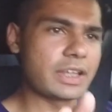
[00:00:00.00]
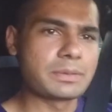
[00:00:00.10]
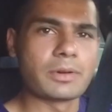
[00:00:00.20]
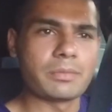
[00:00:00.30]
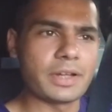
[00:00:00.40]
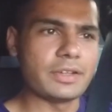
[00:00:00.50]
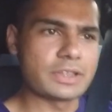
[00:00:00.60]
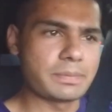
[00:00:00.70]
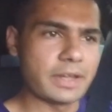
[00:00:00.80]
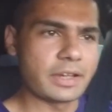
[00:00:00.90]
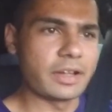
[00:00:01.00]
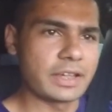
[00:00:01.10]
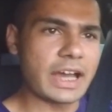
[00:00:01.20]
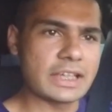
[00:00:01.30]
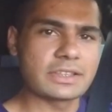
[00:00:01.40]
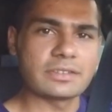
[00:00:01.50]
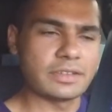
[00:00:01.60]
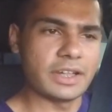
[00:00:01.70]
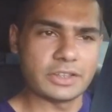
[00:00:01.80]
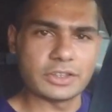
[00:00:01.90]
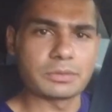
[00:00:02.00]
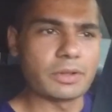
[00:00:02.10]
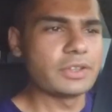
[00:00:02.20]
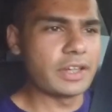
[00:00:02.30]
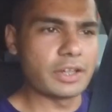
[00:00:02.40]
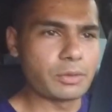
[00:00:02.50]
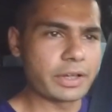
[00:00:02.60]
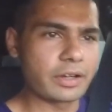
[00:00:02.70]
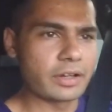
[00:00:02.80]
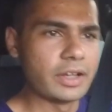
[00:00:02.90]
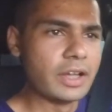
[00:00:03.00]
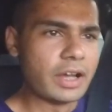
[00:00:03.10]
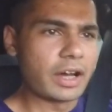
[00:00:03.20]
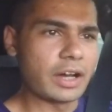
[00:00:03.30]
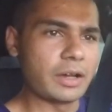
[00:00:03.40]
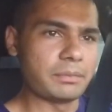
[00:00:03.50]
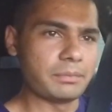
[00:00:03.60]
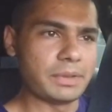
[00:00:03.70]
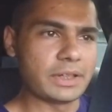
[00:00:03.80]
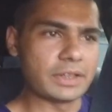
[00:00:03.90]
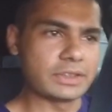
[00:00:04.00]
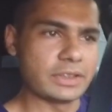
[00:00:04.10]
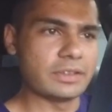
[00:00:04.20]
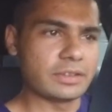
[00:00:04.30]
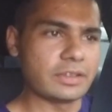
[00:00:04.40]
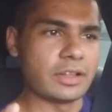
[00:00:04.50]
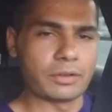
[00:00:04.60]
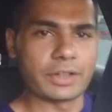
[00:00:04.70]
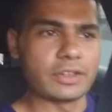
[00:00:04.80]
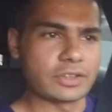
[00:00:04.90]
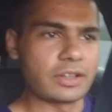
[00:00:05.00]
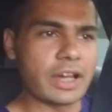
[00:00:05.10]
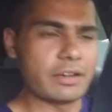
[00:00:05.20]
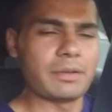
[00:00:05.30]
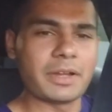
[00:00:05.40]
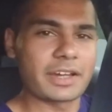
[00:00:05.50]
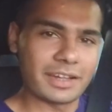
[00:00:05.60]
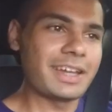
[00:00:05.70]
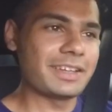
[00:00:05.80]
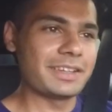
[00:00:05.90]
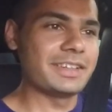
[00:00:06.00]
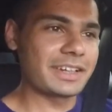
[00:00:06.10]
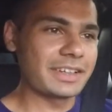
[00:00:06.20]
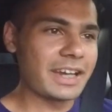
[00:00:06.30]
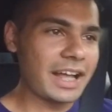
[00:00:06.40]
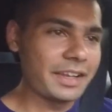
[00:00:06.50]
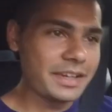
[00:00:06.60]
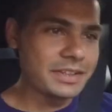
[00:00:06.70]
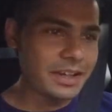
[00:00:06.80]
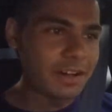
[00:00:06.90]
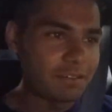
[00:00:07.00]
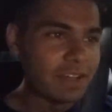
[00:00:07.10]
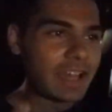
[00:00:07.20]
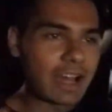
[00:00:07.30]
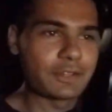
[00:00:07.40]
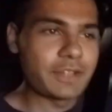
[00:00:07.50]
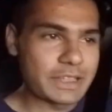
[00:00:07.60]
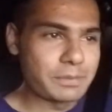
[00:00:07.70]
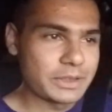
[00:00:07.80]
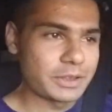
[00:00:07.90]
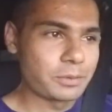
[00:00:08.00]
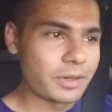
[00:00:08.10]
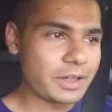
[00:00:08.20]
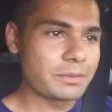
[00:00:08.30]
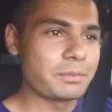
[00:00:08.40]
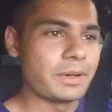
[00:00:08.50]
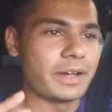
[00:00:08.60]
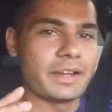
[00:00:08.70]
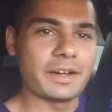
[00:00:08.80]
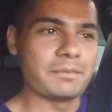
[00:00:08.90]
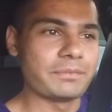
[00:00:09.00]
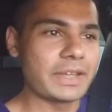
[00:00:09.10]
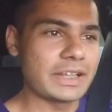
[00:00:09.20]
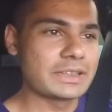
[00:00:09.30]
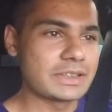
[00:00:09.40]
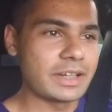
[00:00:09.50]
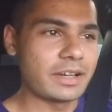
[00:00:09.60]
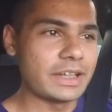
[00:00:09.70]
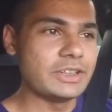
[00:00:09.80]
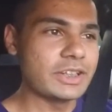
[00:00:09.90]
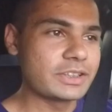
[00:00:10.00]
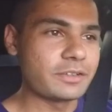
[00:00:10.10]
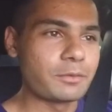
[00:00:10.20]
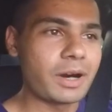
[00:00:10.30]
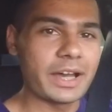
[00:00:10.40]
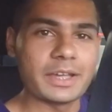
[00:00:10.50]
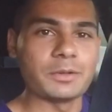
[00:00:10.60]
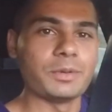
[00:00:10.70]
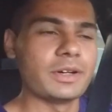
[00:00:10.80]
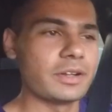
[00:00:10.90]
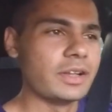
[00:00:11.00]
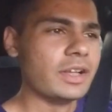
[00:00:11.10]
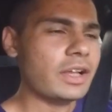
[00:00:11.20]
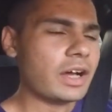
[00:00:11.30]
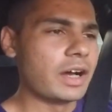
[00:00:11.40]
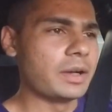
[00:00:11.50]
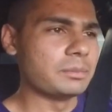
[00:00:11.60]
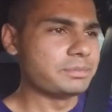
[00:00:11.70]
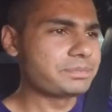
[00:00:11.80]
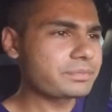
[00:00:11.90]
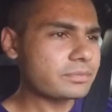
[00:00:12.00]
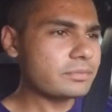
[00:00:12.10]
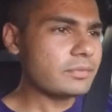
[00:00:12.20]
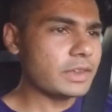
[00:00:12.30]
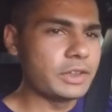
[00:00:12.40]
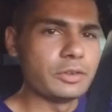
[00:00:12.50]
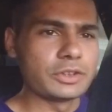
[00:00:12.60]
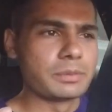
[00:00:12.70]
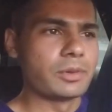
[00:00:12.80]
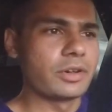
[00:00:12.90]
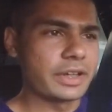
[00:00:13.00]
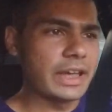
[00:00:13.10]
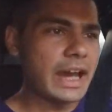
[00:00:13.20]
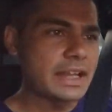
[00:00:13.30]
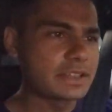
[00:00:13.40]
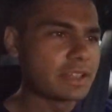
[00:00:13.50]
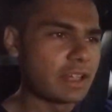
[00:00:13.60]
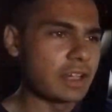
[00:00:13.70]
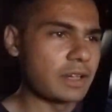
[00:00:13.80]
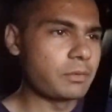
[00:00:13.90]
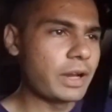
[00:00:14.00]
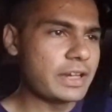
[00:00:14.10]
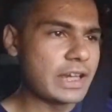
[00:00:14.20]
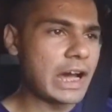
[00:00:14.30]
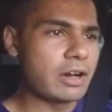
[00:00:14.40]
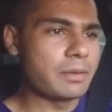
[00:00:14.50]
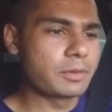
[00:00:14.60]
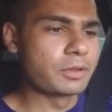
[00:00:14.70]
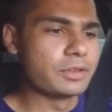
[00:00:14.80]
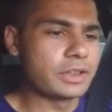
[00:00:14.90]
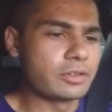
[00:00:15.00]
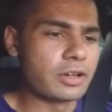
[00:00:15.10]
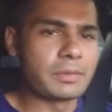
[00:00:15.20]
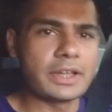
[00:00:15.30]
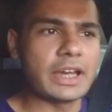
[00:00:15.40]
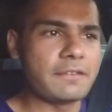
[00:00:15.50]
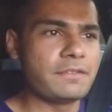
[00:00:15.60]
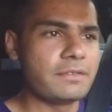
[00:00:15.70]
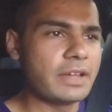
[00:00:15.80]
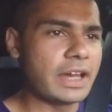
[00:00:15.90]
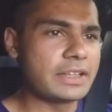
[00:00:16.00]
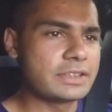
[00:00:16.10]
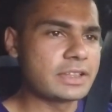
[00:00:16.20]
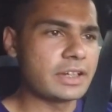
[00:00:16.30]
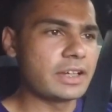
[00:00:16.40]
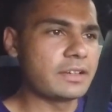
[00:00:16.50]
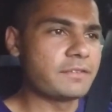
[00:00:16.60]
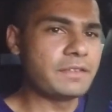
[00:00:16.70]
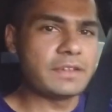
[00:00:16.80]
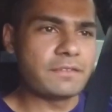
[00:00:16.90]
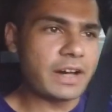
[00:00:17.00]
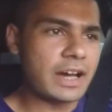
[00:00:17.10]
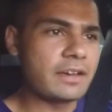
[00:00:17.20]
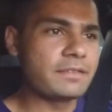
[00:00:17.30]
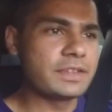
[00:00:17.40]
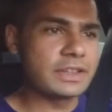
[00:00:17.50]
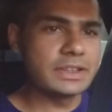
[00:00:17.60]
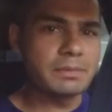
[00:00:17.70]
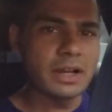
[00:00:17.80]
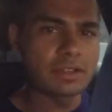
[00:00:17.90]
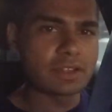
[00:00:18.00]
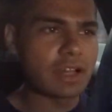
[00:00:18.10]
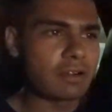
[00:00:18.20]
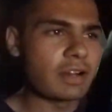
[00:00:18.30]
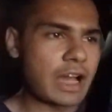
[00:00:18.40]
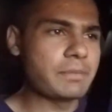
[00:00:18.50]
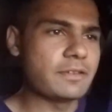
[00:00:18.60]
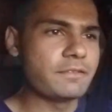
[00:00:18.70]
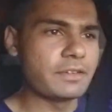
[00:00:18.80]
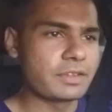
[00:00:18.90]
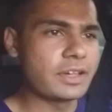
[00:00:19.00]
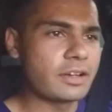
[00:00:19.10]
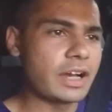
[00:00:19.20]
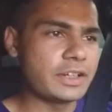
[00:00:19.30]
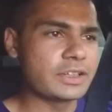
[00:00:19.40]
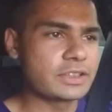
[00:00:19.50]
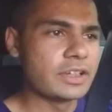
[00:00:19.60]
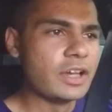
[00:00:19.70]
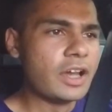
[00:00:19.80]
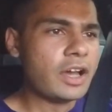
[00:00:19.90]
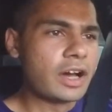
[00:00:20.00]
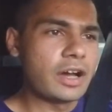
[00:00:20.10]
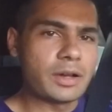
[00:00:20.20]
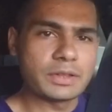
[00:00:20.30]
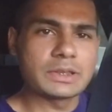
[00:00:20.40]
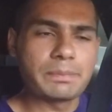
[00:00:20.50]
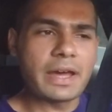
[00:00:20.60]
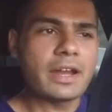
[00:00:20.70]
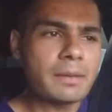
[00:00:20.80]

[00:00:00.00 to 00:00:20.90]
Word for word: that's more money you're spending on gas. The engine's rotating quicker um, because lower gears are lighter. I'm not going to get into the technicalities of how transmissions work, but um, that's uh, a gist of why it will um, use more gas. Uh, right now, I'm cruising normally at, at uh, 55, 60 miles an hour. I'm in fifth gear. I just uh, sped